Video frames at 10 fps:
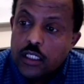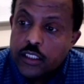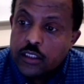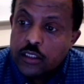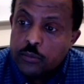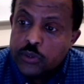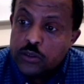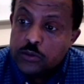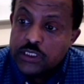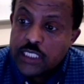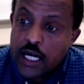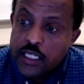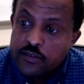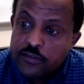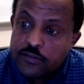equipped with I
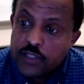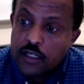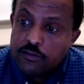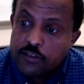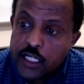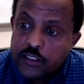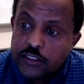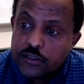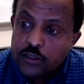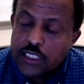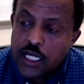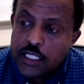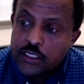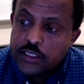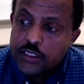F uh, Firestone
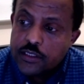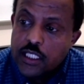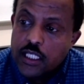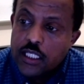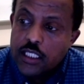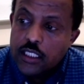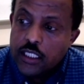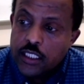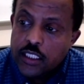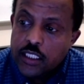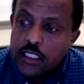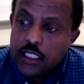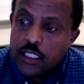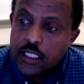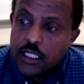tires and
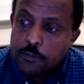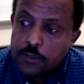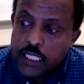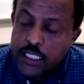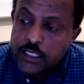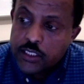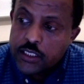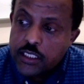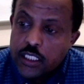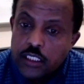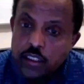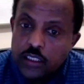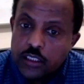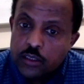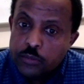uh, a planter
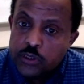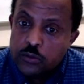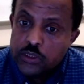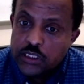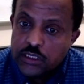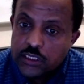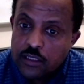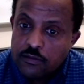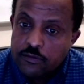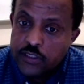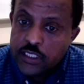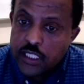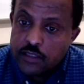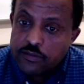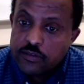equipped with uh, V
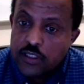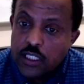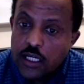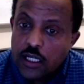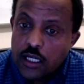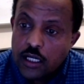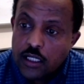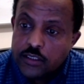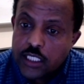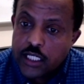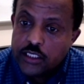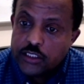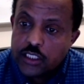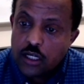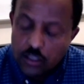F uh, tires
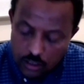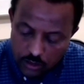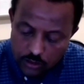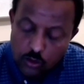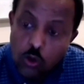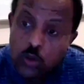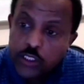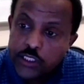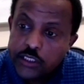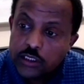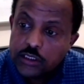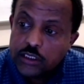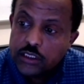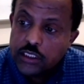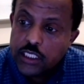on corn yield
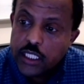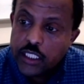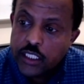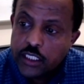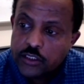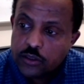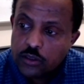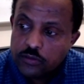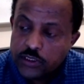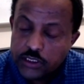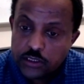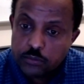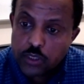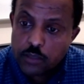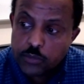and soil physical
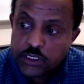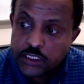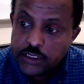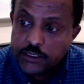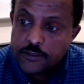properties.